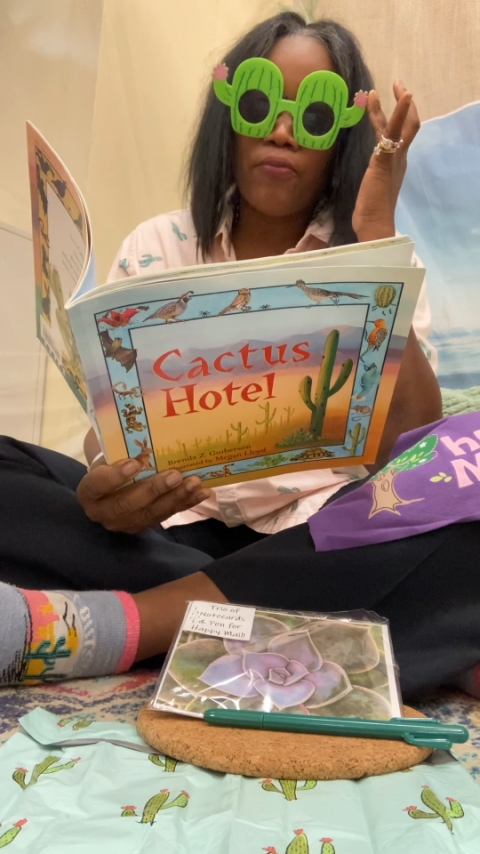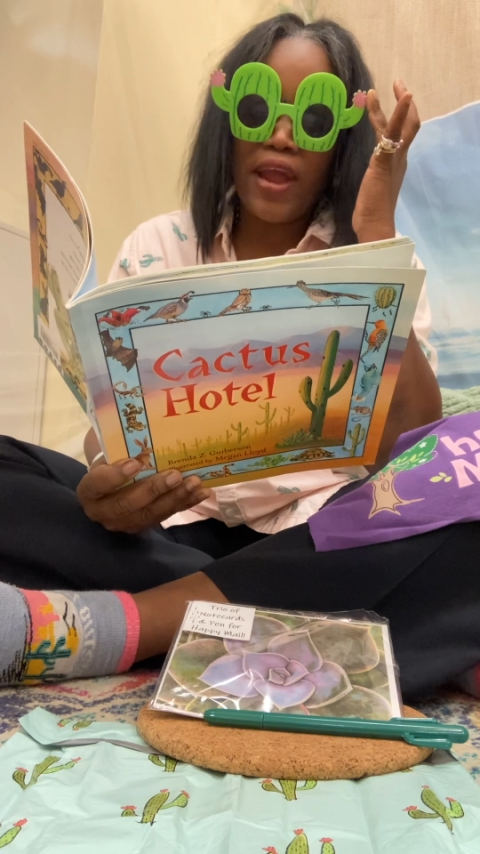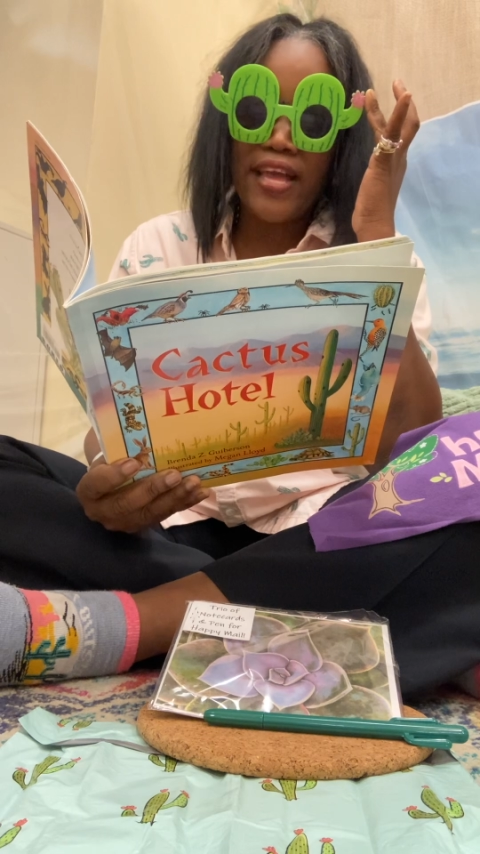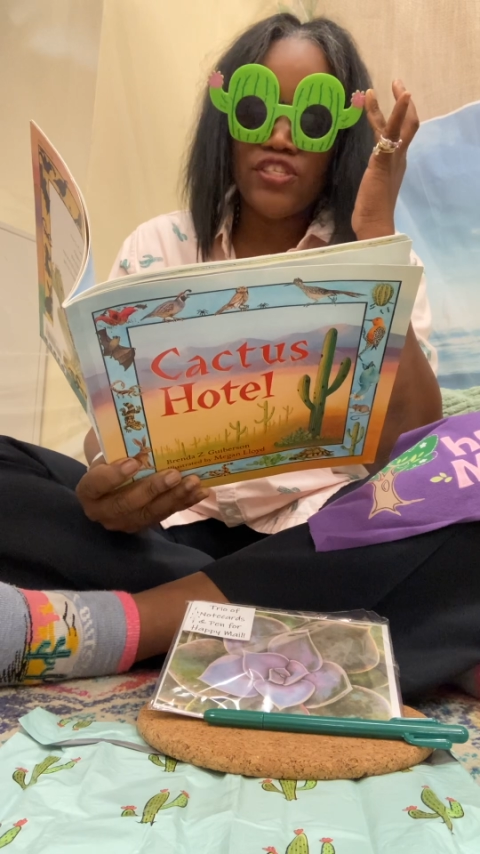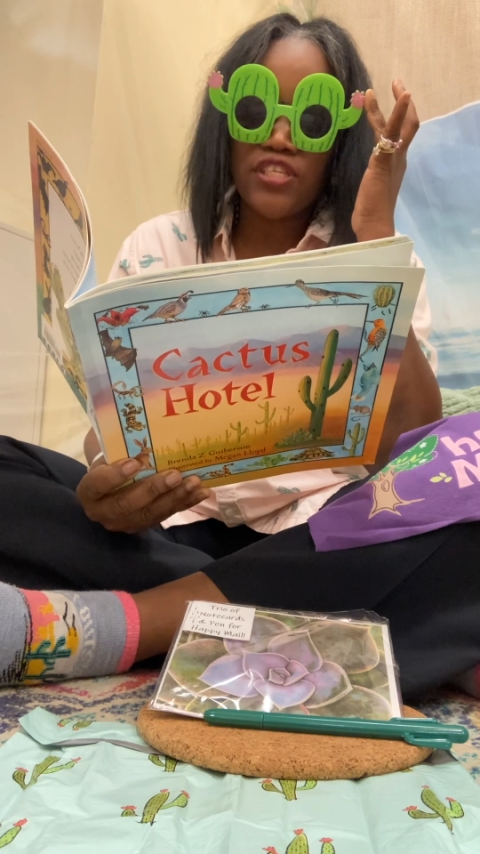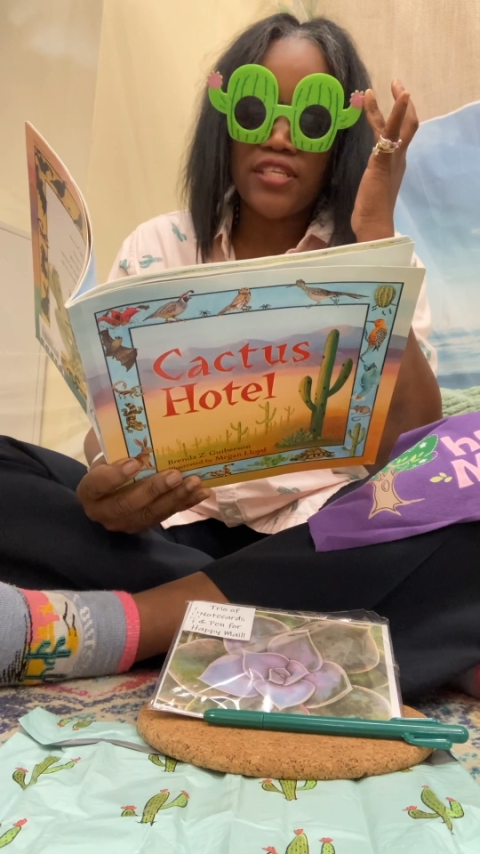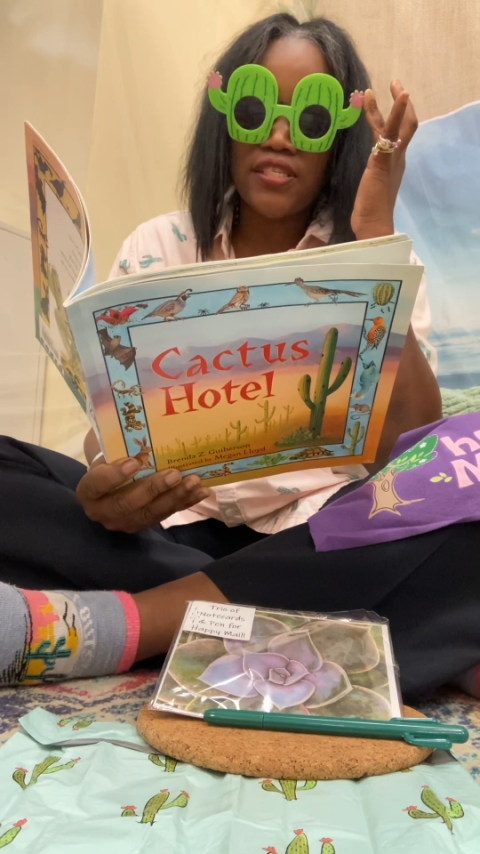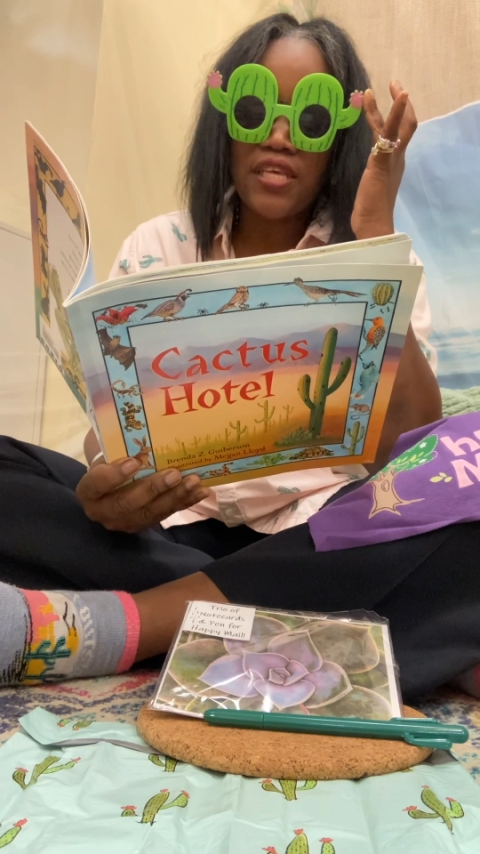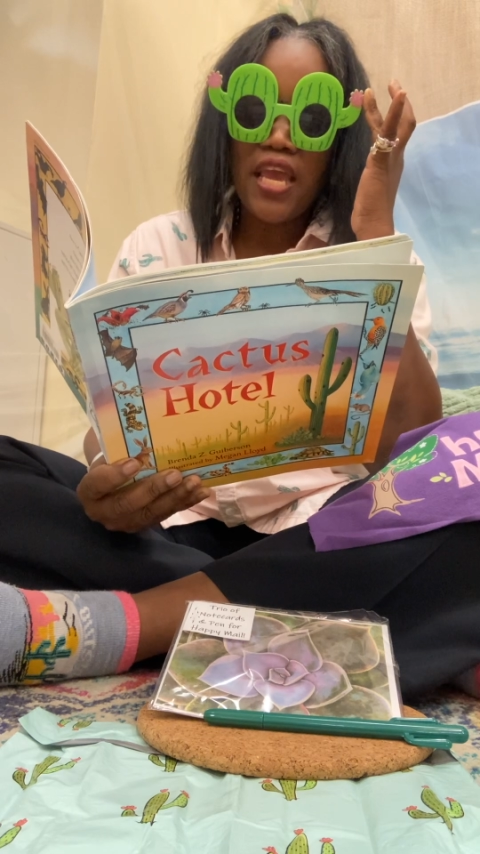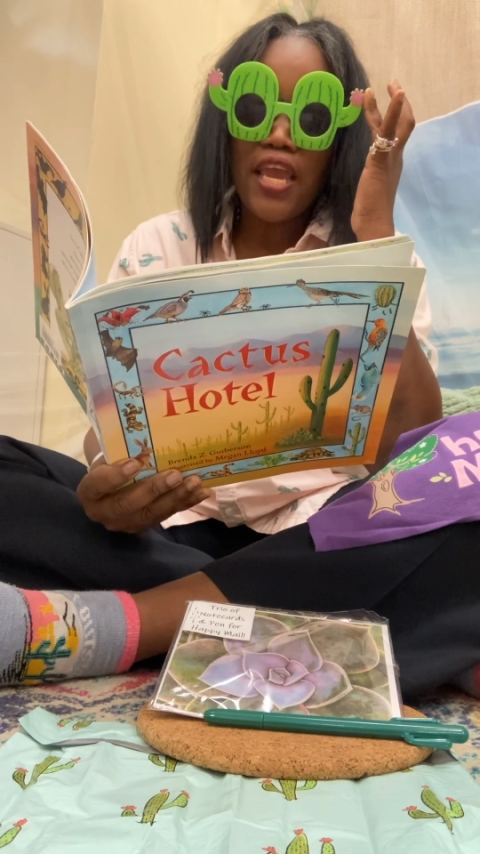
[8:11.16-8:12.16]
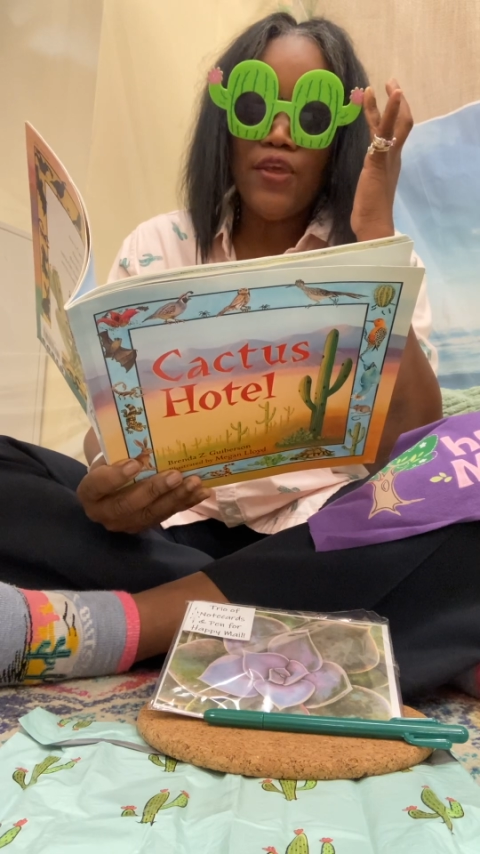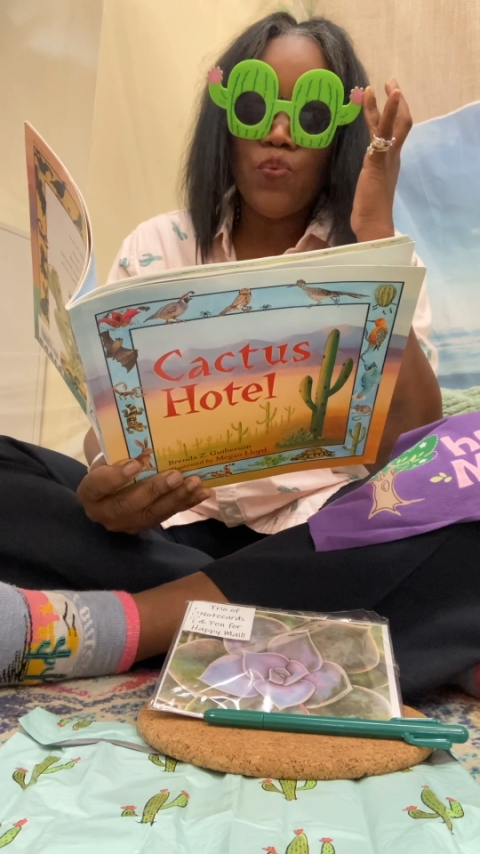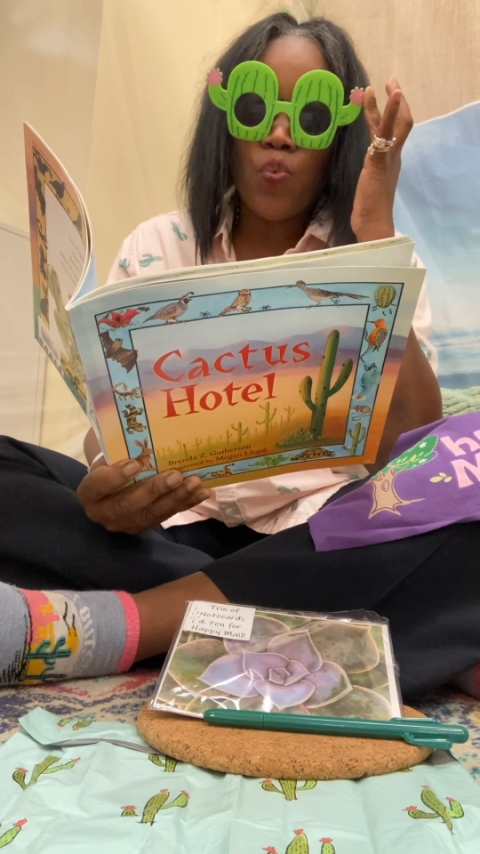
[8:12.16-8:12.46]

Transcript: branches. It